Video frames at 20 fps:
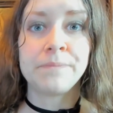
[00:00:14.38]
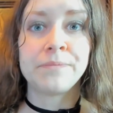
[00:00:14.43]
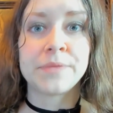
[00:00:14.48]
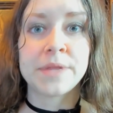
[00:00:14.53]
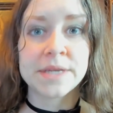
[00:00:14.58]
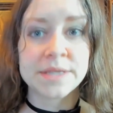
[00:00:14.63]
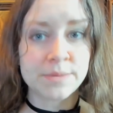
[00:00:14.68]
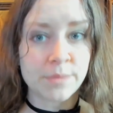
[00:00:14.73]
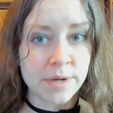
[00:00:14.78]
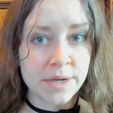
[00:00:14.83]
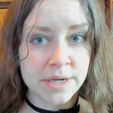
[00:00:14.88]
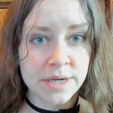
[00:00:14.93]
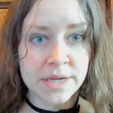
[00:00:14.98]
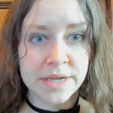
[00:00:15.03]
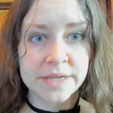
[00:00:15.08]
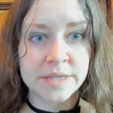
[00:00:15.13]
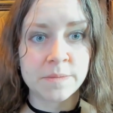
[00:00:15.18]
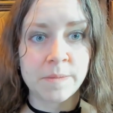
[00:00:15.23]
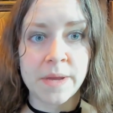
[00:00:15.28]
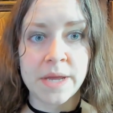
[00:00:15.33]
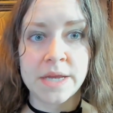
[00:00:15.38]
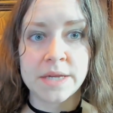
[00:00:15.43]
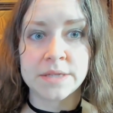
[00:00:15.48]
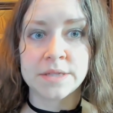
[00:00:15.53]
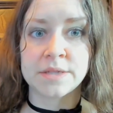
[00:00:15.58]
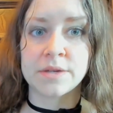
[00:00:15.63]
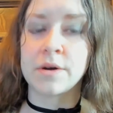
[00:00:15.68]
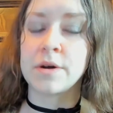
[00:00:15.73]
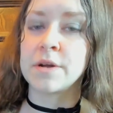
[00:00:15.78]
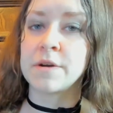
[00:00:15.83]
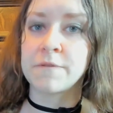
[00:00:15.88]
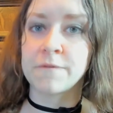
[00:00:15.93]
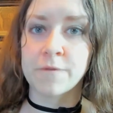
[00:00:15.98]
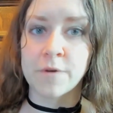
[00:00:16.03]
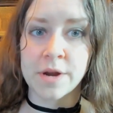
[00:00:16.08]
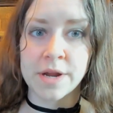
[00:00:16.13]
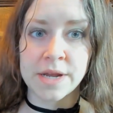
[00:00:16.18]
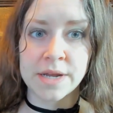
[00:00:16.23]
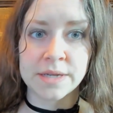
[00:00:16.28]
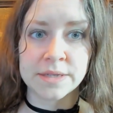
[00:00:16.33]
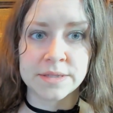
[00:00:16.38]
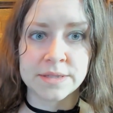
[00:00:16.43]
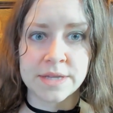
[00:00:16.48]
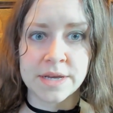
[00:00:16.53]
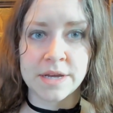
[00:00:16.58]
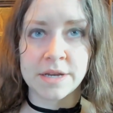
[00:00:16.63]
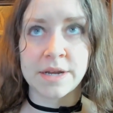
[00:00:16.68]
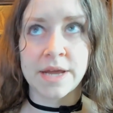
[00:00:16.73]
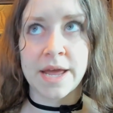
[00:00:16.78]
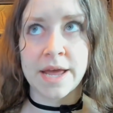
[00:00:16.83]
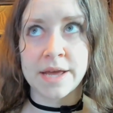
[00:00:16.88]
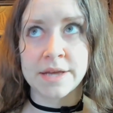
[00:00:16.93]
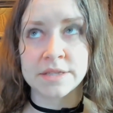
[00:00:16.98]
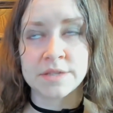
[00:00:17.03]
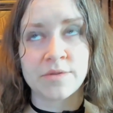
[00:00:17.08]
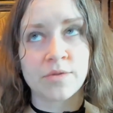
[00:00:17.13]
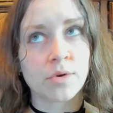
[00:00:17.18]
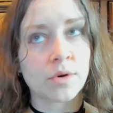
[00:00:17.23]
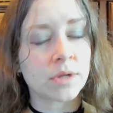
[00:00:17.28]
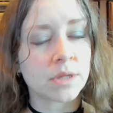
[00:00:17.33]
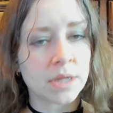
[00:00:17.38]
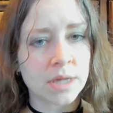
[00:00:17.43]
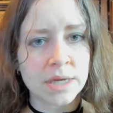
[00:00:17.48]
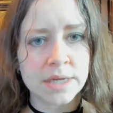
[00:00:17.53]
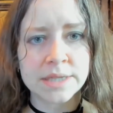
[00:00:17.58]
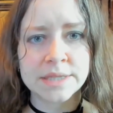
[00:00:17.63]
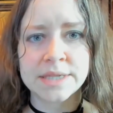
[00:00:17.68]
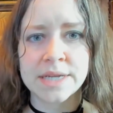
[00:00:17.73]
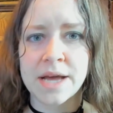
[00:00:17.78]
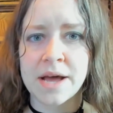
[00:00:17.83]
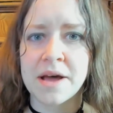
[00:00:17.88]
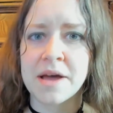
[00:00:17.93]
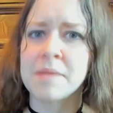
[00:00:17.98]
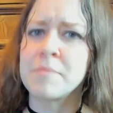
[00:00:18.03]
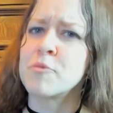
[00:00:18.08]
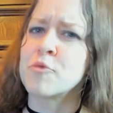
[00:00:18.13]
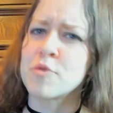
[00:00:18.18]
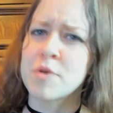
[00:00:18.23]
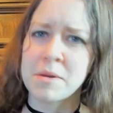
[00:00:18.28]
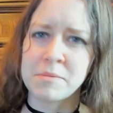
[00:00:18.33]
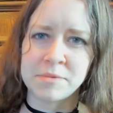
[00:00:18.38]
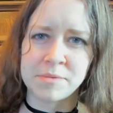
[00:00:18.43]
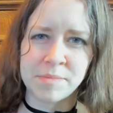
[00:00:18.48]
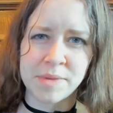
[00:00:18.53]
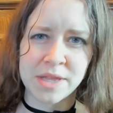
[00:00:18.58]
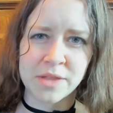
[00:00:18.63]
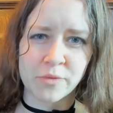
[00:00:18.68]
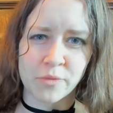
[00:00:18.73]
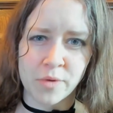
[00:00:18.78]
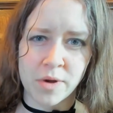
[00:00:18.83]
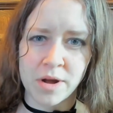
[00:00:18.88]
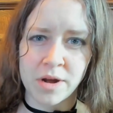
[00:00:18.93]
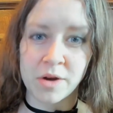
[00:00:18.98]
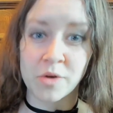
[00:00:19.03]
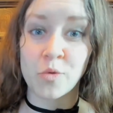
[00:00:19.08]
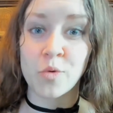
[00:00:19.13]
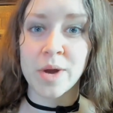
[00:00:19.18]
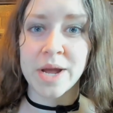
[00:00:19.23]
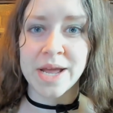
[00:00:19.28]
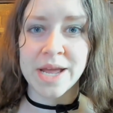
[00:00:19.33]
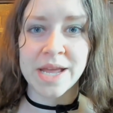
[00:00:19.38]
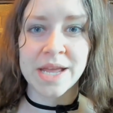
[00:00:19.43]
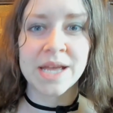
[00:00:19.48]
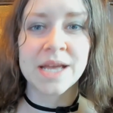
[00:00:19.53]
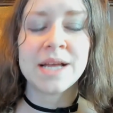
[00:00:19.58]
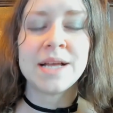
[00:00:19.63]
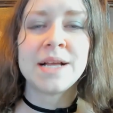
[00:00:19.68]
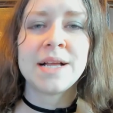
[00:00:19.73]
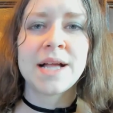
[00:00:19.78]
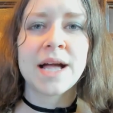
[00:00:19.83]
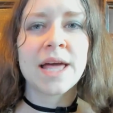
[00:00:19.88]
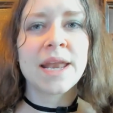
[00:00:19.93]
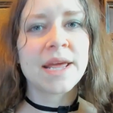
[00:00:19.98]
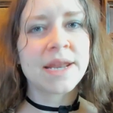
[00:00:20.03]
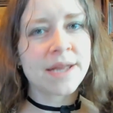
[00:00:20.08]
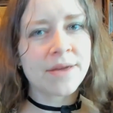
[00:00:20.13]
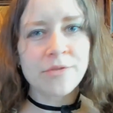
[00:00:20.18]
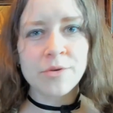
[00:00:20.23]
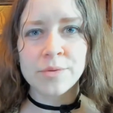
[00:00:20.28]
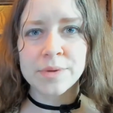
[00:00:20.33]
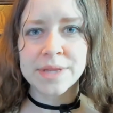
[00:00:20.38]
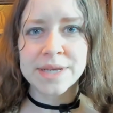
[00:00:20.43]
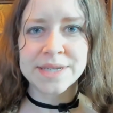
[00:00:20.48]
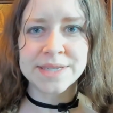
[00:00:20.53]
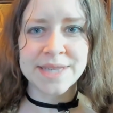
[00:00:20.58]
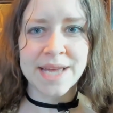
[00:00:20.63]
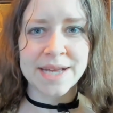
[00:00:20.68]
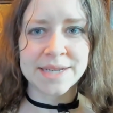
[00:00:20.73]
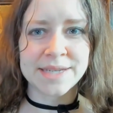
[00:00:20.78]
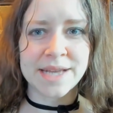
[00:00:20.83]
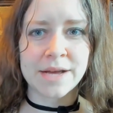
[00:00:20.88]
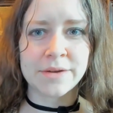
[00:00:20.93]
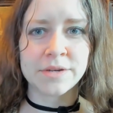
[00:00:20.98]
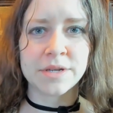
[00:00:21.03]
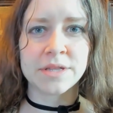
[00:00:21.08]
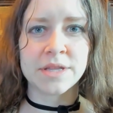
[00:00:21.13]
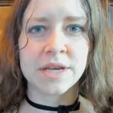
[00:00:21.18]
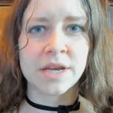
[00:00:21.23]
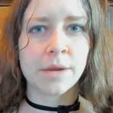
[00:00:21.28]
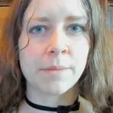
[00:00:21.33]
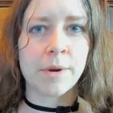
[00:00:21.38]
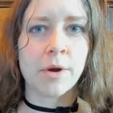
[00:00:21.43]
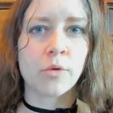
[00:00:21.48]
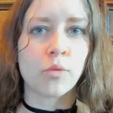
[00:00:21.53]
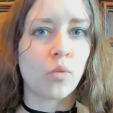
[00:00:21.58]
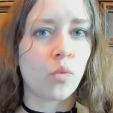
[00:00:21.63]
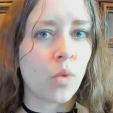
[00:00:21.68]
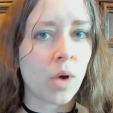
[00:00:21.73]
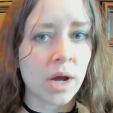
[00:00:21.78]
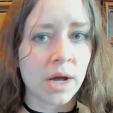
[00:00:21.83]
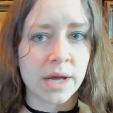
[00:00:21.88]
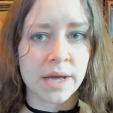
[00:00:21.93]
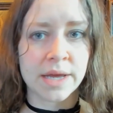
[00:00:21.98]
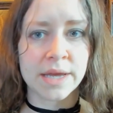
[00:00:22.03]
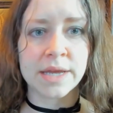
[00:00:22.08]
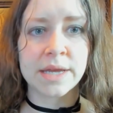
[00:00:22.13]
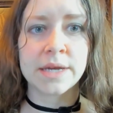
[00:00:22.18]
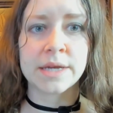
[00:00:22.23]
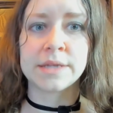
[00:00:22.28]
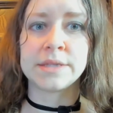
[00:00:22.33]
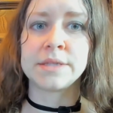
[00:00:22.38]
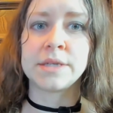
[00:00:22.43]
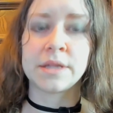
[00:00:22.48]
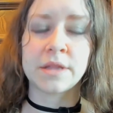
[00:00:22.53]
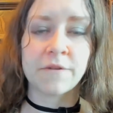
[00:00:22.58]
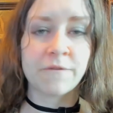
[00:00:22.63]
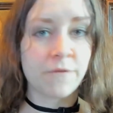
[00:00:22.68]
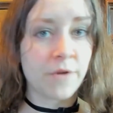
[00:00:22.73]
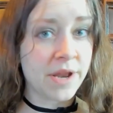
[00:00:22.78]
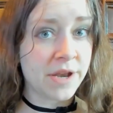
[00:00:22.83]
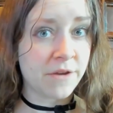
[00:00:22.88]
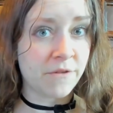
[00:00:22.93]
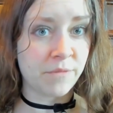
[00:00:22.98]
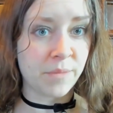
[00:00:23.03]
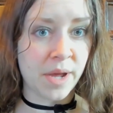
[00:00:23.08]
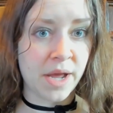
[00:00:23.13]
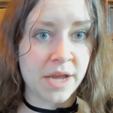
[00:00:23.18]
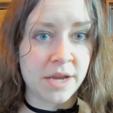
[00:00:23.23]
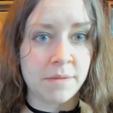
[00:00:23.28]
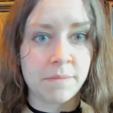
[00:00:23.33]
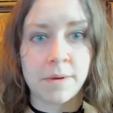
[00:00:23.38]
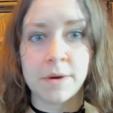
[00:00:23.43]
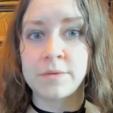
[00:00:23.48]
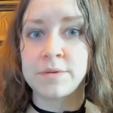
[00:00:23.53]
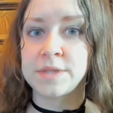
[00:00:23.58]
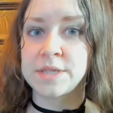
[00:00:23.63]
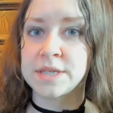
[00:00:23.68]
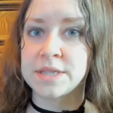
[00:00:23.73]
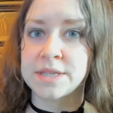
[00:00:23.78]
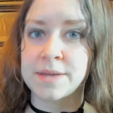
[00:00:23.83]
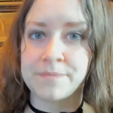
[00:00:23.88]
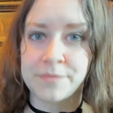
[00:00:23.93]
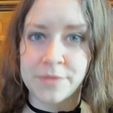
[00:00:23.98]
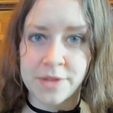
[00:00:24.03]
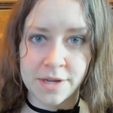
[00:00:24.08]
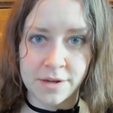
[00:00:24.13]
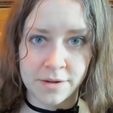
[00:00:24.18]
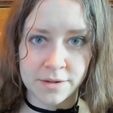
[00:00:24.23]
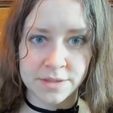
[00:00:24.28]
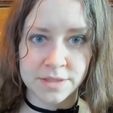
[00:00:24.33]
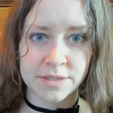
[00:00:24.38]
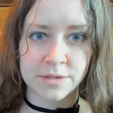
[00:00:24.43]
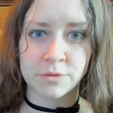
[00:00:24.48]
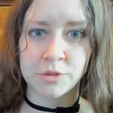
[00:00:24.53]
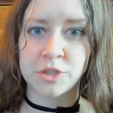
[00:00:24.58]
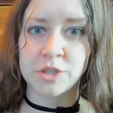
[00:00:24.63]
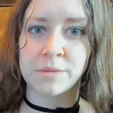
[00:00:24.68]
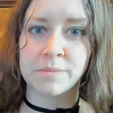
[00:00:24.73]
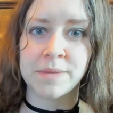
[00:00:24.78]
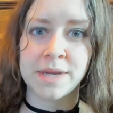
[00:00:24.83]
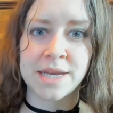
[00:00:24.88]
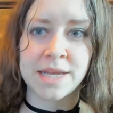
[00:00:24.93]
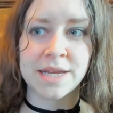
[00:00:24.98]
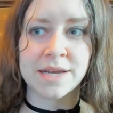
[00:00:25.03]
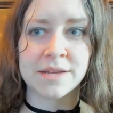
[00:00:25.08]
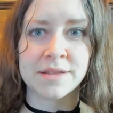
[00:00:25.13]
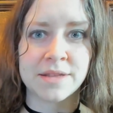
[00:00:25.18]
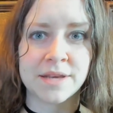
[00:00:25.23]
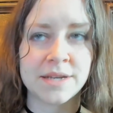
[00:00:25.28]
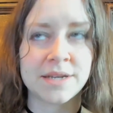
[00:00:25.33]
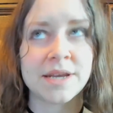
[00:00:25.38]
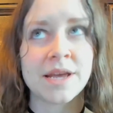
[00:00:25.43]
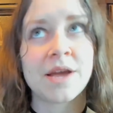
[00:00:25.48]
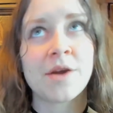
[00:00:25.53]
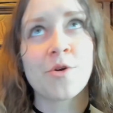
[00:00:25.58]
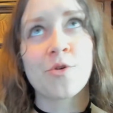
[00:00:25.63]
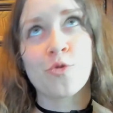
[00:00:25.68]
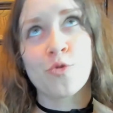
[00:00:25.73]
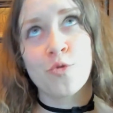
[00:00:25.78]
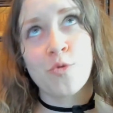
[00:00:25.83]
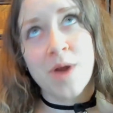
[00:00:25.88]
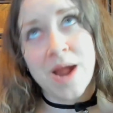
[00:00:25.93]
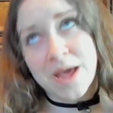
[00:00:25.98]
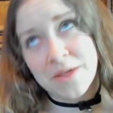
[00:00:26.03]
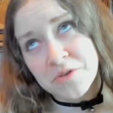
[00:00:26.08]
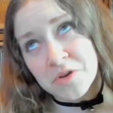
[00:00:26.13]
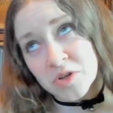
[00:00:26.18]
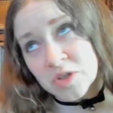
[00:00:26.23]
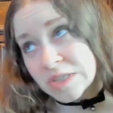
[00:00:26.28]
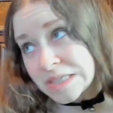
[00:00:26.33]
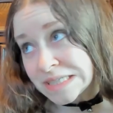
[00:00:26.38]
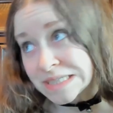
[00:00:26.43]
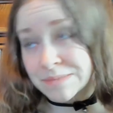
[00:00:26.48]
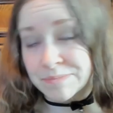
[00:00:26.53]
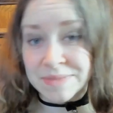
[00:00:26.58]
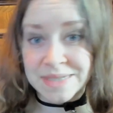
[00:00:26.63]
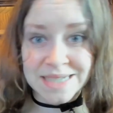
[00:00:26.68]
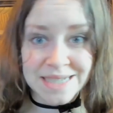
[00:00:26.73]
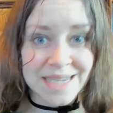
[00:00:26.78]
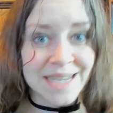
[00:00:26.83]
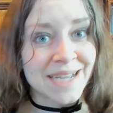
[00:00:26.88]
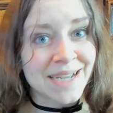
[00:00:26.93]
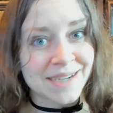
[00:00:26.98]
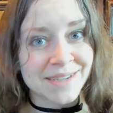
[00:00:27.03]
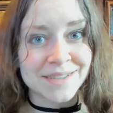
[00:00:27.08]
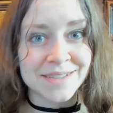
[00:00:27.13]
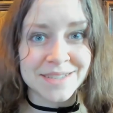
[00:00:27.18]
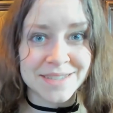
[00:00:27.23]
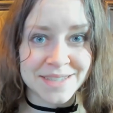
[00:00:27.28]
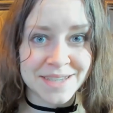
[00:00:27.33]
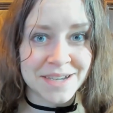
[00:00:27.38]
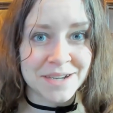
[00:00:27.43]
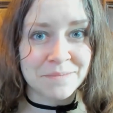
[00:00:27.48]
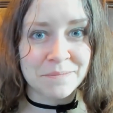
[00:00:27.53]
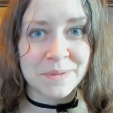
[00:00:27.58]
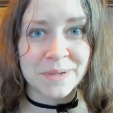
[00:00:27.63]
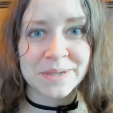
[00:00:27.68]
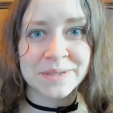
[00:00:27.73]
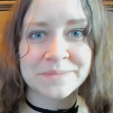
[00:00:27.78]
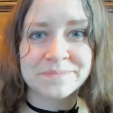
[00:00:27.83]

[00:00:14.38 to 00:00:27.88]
This one is based on a phrase that has for a long time rubbed me the wrong way, and I never really sat down to think about why until a friend of mine posted something on social media that rather got my hackles up.